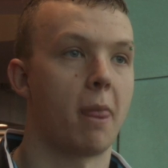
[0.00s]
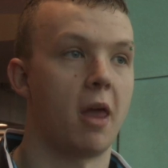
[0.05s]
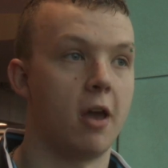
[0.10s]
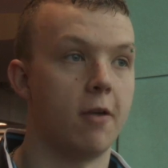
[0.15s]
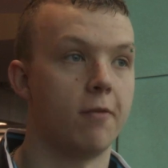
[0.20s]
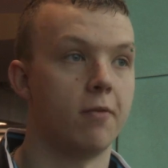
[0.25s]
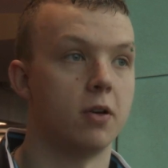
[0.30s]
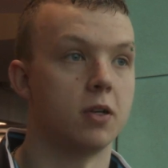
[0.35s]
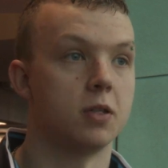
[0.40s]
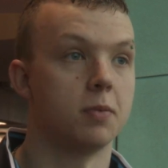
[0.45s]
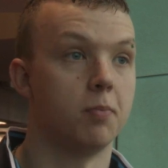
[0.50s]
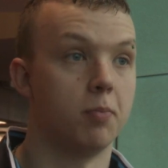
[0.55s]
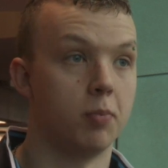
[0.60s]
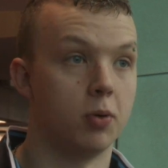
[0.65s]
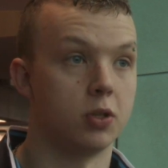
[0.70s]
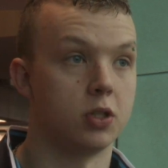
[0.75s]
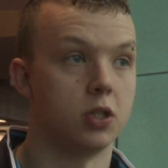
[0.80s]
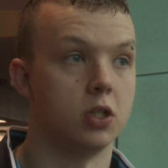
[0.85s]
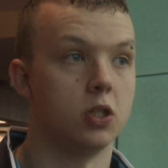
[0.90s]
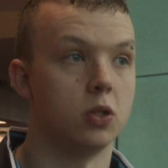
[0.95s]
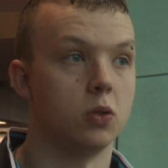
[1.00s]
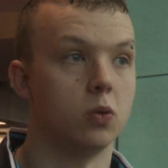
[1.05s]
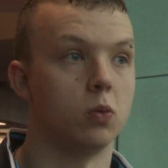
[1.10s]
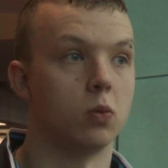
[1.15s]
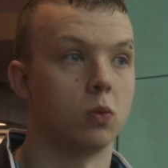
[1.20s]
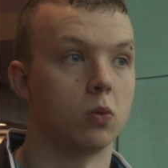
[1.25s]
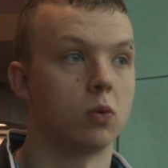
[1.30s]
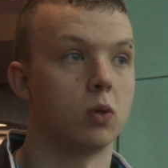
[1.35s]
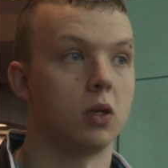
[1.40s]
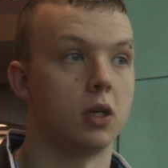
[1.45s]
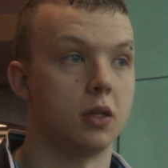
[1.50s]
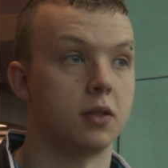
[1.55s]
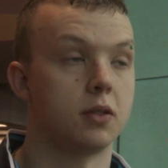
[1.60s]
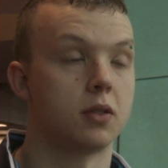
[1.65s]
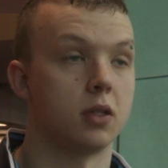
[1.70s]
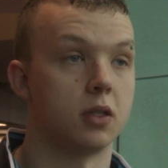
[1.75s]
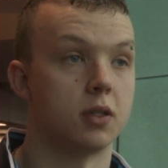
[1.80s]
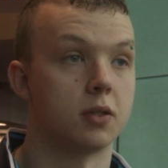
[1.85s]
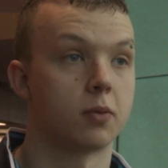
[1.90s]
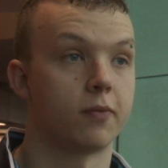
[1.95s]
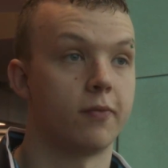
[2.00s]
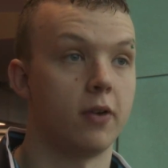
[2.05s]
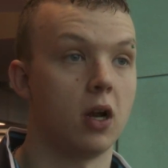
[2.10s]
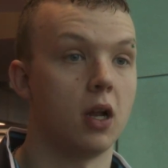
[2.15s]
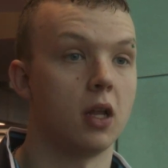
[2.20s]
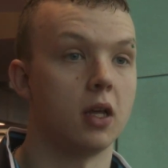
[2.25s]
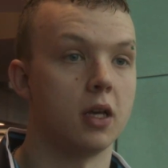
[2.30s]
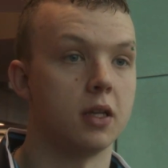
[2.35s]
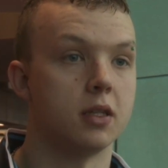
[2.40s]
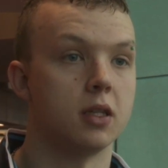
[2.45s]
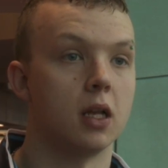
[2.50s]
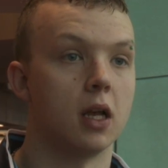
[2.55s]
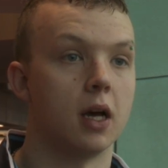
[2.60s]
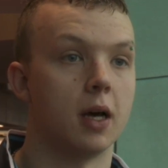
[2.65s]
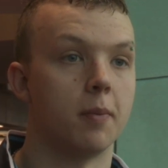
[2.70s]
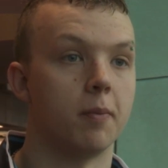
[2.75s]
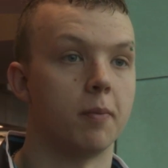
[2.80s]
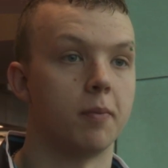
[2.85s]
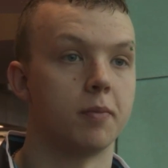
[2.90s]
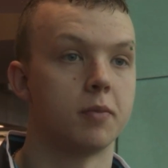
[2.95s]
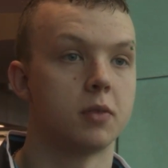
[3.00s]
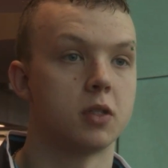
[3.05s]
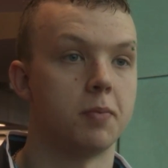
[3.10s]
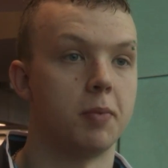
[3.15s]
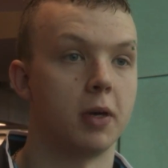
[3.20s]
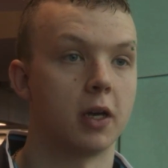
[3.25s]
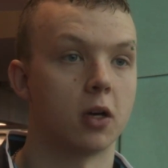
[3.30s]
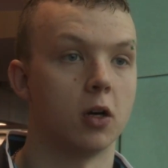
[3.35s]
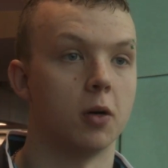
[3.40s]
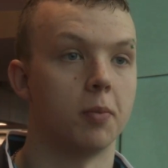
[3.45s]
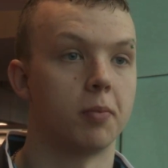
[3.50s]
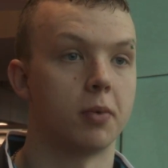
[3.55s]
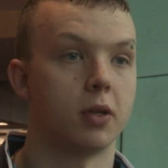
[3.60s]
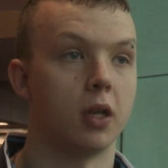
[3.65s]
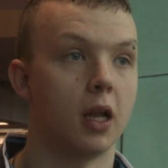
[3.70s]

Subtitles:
effort, but you do. It's fairly easy to pick up.